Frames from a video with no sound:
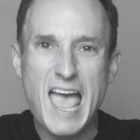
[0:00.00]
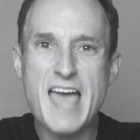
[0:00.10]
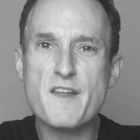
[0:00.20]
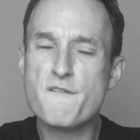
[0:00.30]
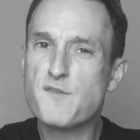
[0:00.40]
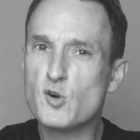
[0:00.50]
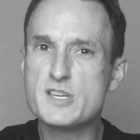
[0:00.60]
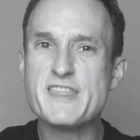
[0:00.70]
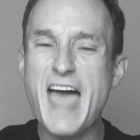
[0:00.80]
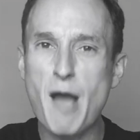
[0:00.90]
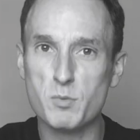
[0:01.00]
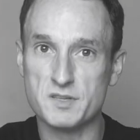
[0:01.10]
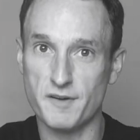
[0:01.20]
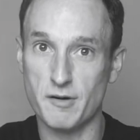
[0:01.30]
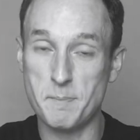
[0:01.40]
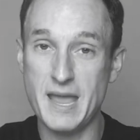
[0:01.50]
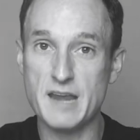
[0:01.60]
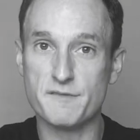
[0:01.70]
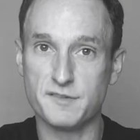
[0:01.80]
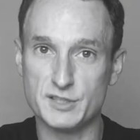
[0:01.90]
And at first, that was very
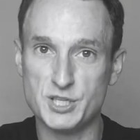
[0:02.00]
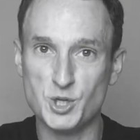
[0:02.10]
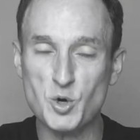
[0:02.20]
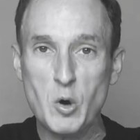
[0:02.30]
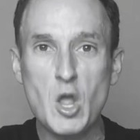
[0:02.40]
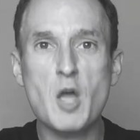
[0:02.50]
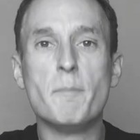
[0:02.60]
painful too.